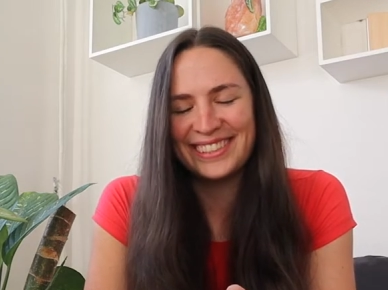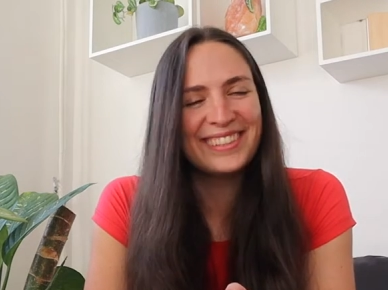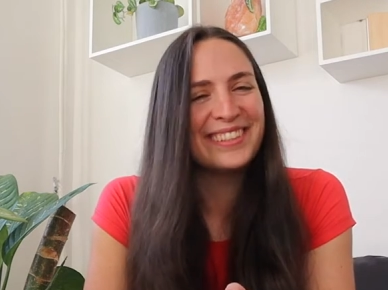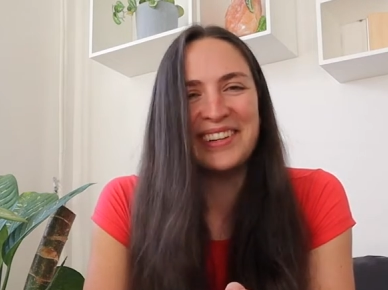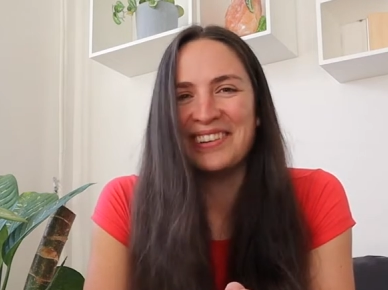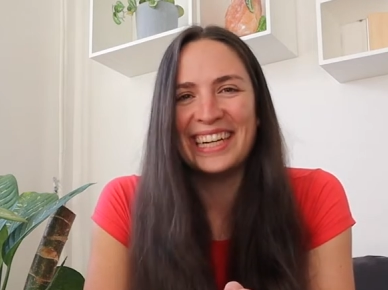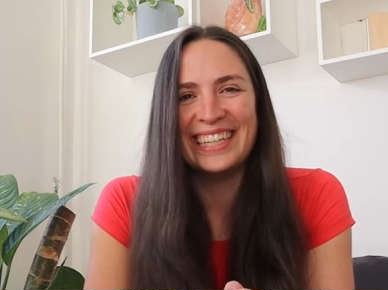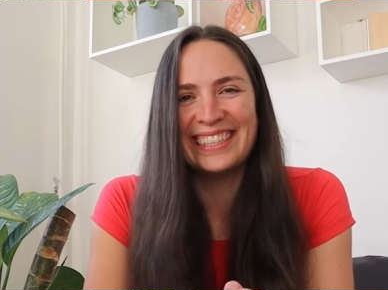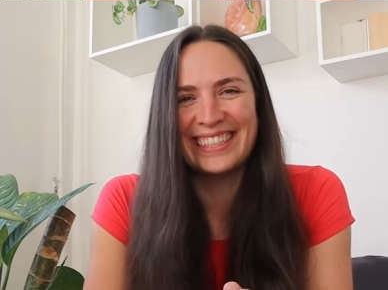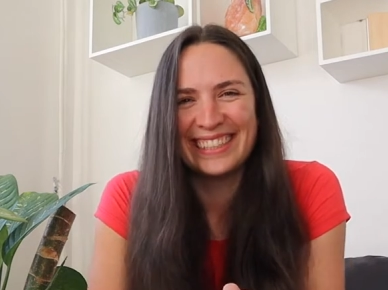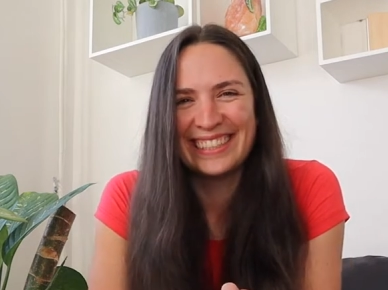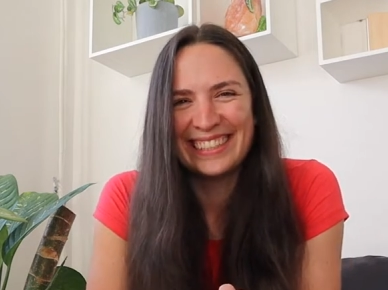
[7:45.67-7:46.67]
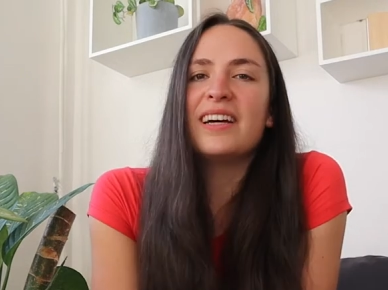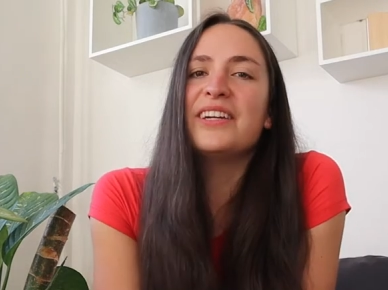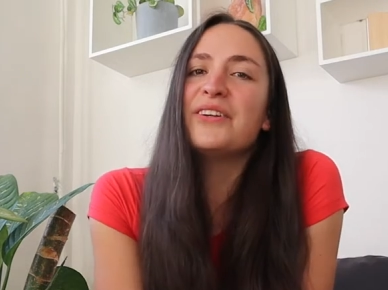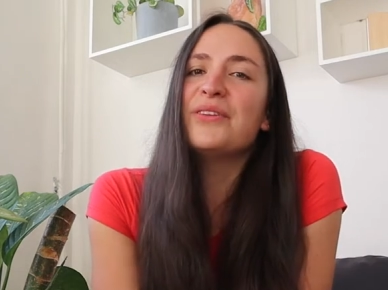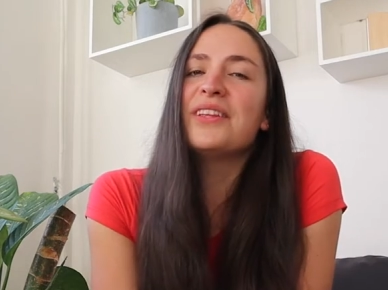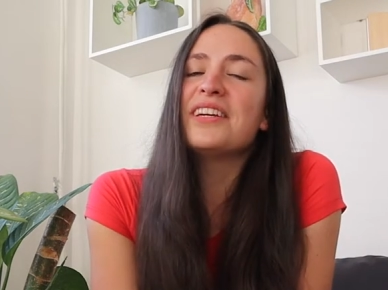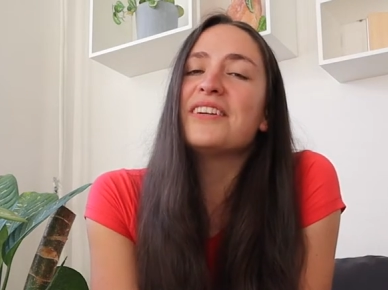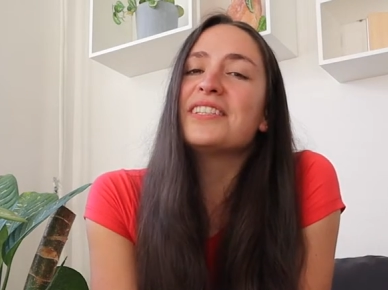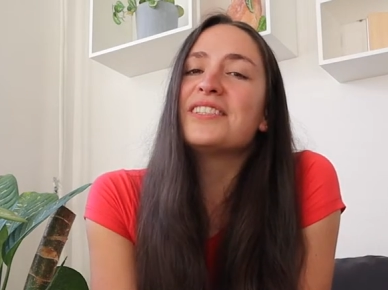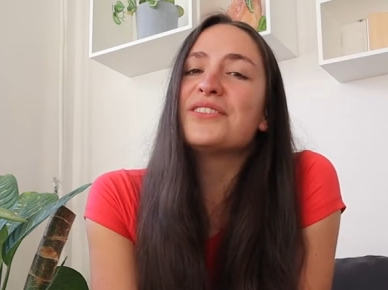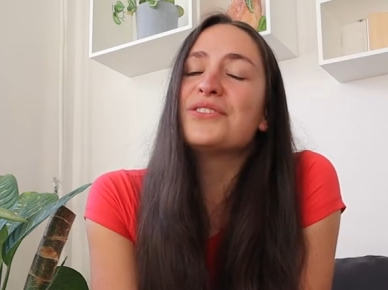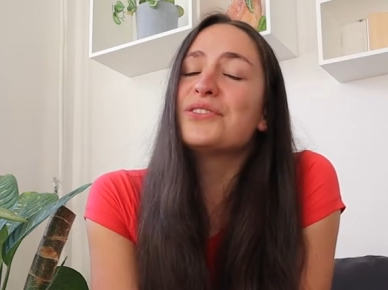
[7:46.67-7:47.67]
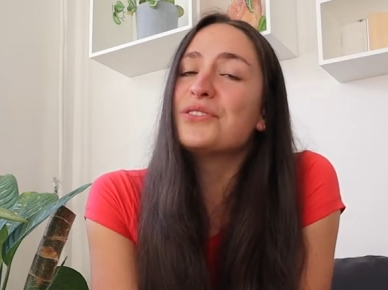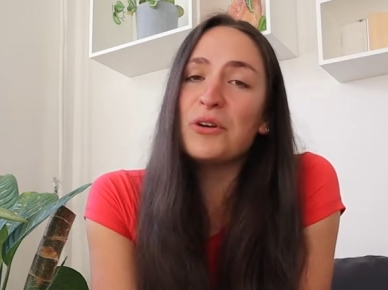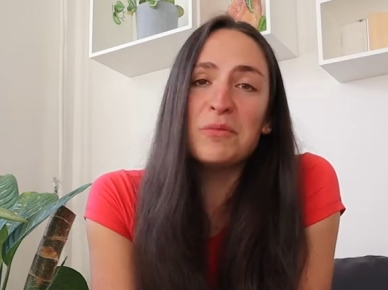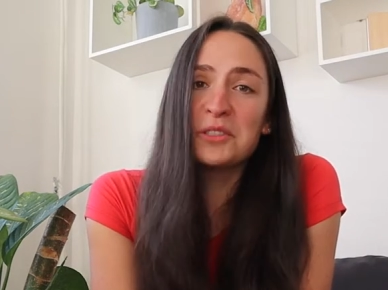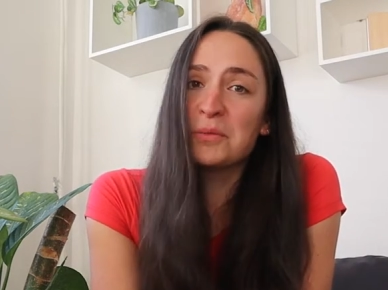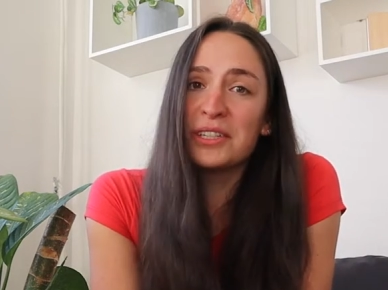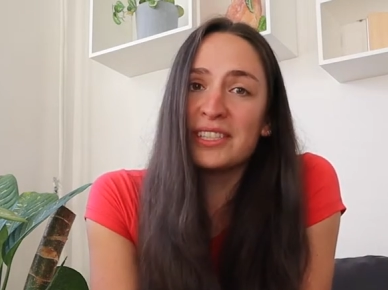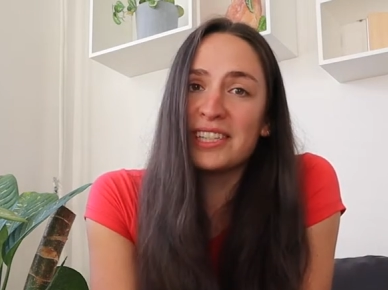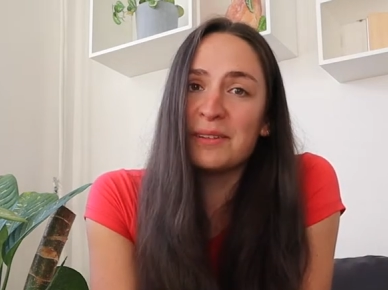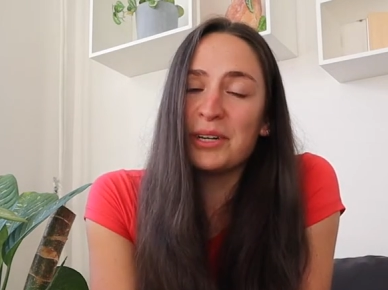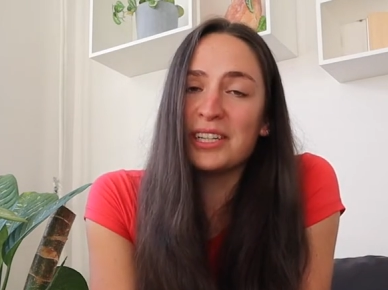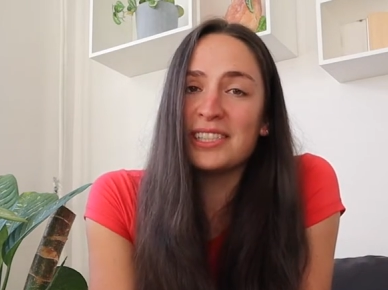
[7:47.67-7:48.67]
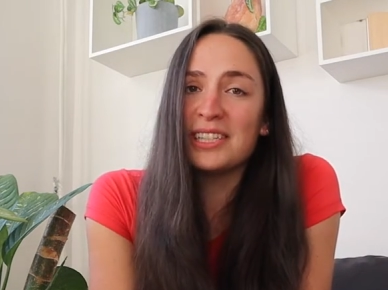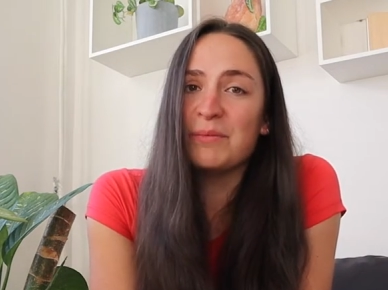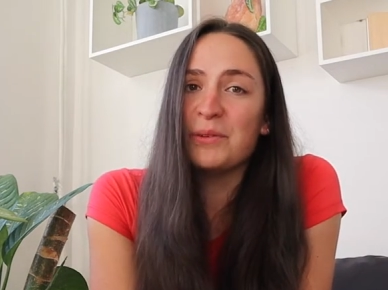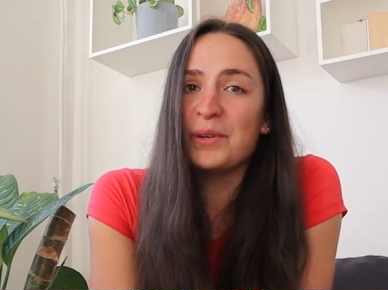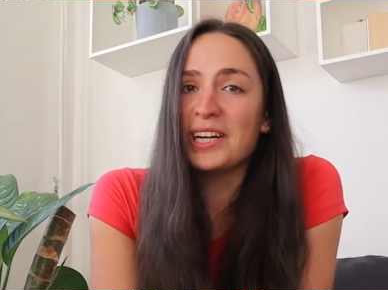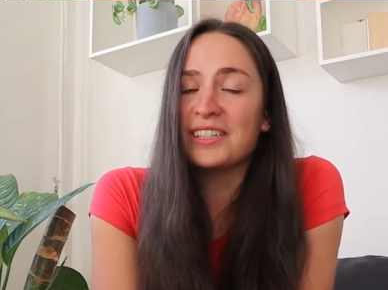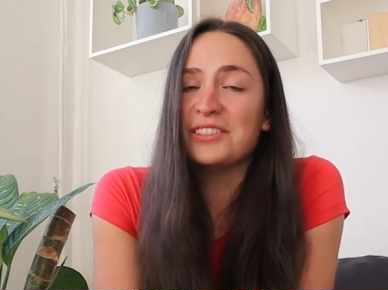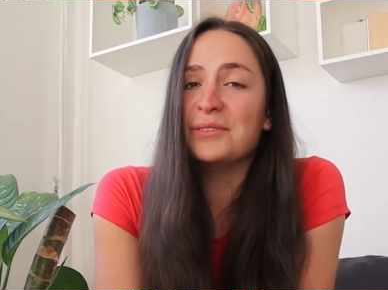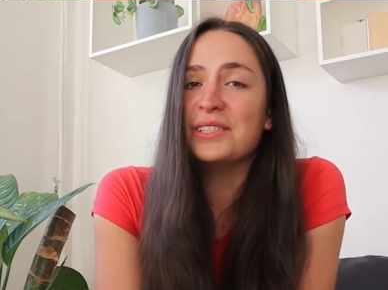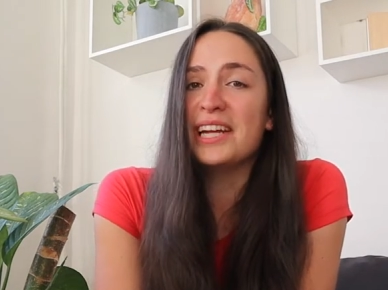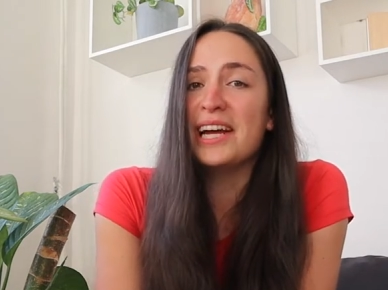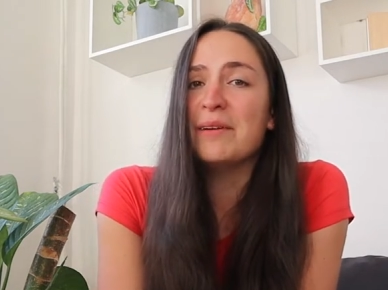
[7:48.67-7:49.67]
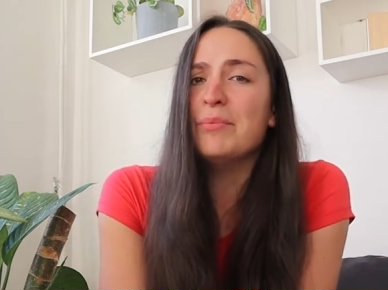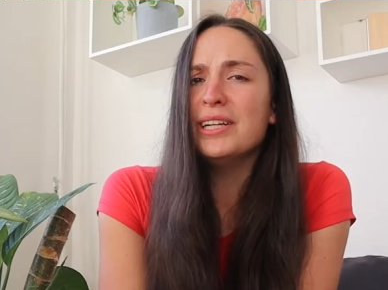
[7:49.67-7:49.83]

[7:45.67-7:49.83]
so nice. I know that there is so much more to see in Potsdam than we got to today,